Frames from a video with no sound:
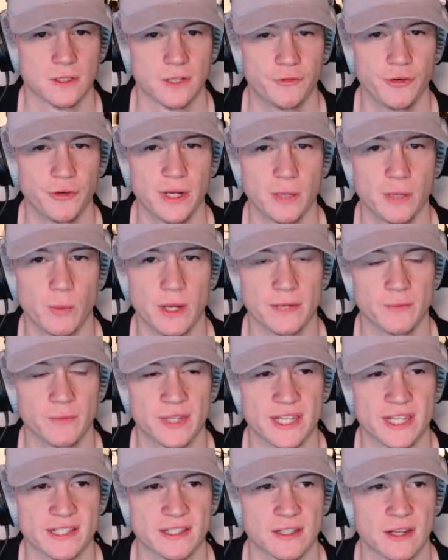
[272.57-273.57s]
If we could win
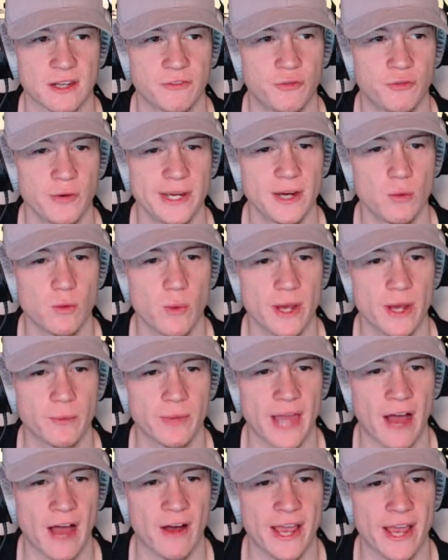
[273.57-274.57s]
with it, if we could win
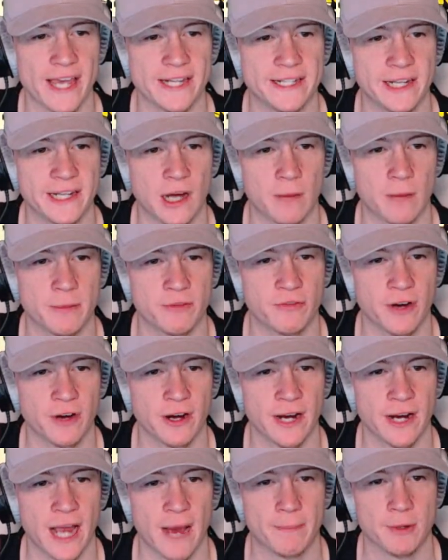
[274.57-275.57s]
without AD, I'll be
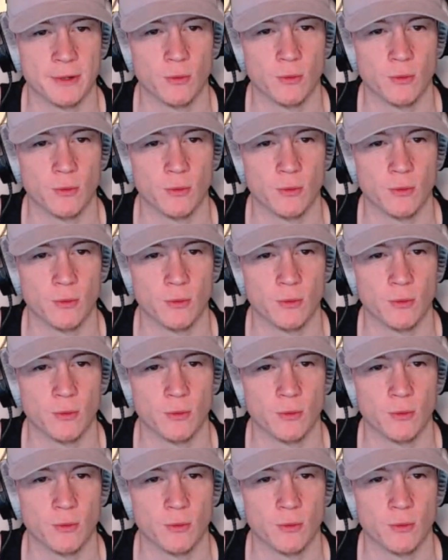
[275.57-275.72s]
very happy.